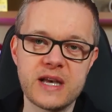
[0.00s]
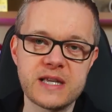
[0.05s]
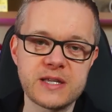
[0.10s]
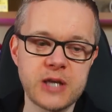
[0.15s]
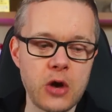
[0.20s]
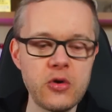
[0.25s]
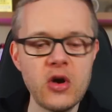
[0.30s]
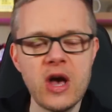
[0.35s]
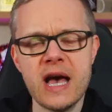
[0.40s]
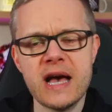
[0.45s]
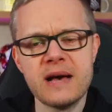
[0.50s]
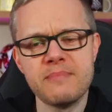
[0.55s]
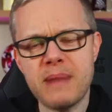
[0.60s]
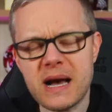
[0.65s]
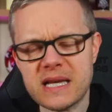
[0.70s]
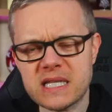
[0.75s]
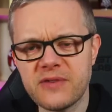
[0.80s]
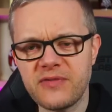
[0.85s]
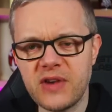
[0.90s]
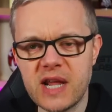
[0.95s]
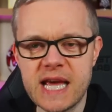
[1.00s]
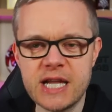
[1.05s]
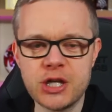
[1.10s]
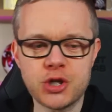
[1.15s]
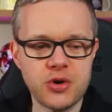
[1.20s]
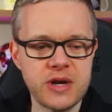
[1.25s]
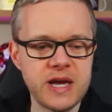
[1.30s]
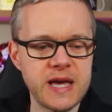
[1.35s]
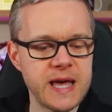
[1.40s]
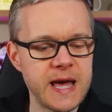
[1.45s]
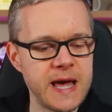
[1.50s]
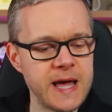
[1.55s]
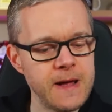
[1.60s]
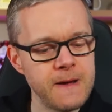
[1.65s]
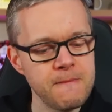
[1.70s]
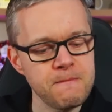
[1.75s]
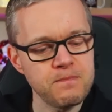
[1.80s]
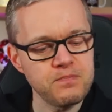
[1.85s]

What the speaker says: So, massively intriguing.